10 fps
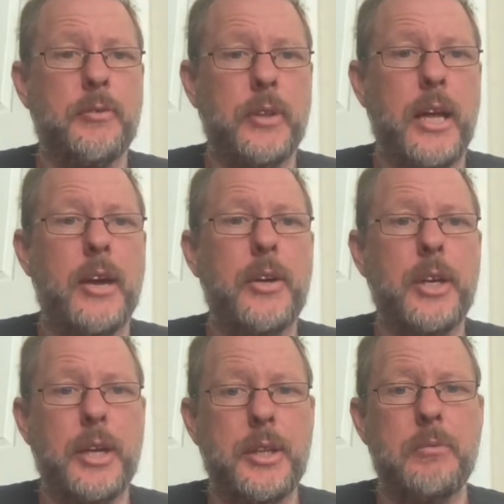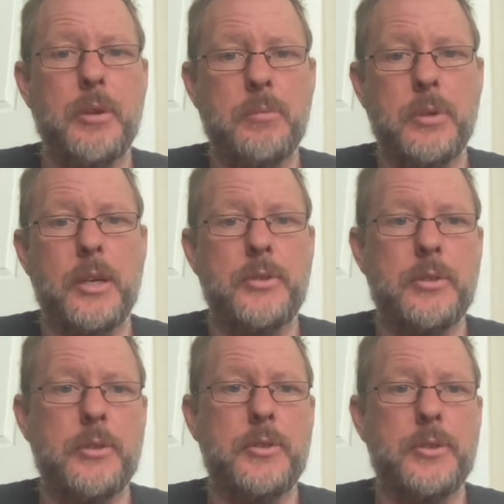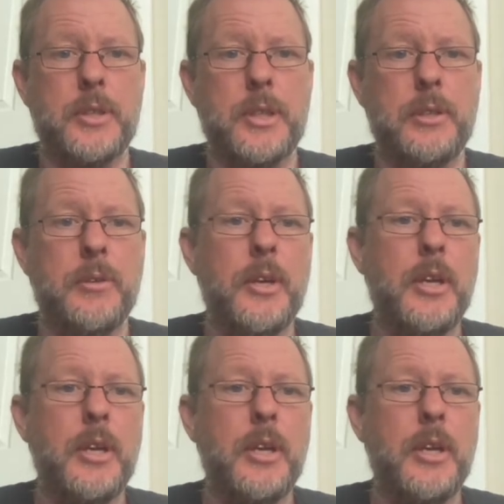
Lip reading: flowering and then reproduction as seed.